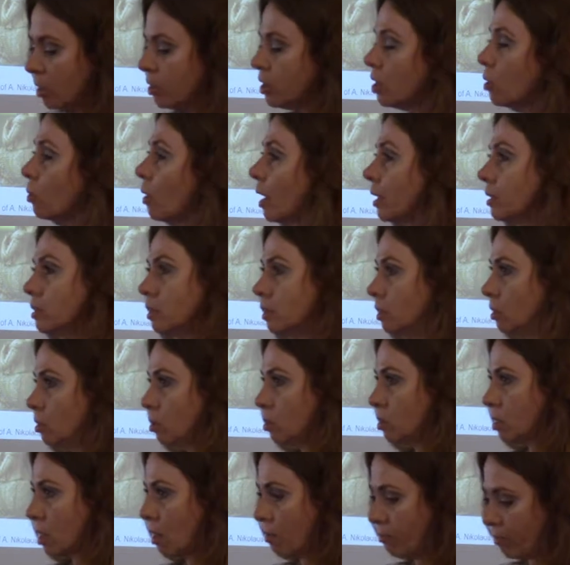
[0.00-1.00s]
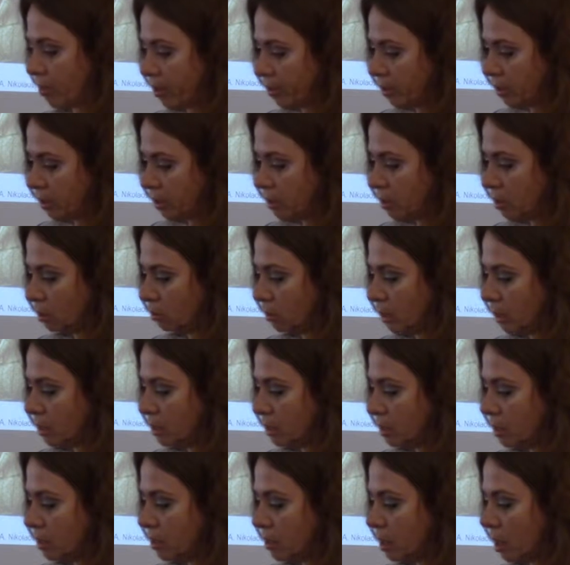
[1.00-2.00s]
No other use of artist's
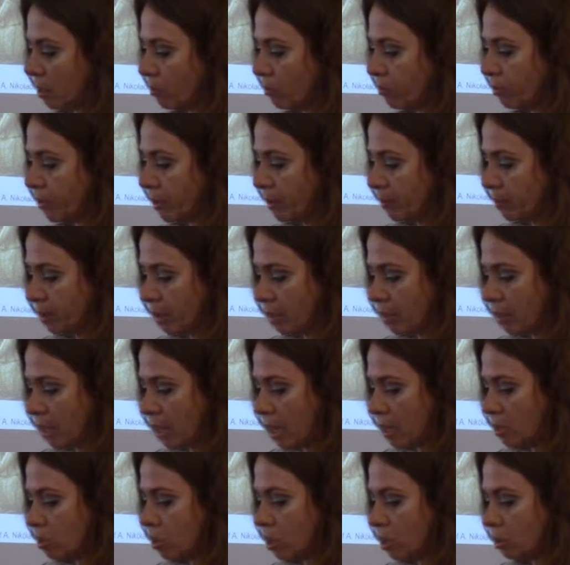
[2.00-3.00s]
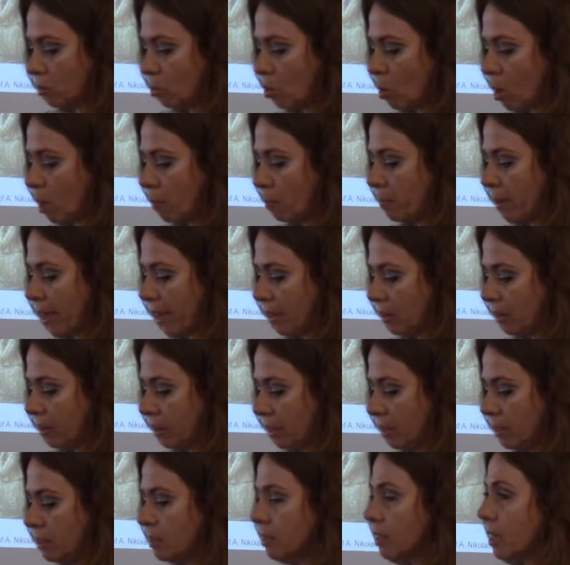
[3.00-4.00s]
grid is confirmed in the Aegean wall
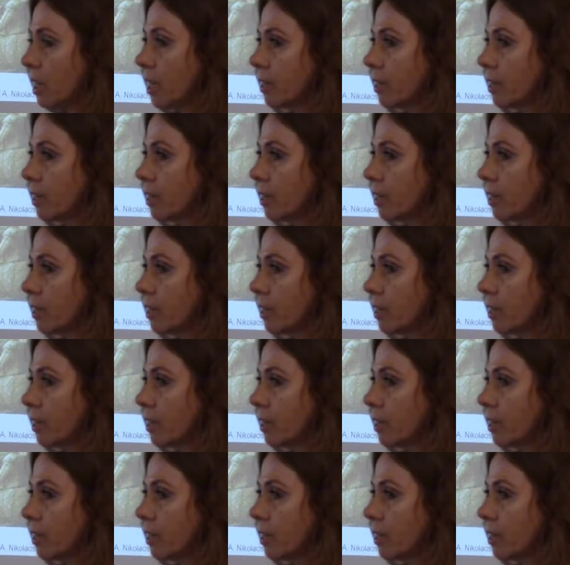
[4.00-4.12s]
paintings,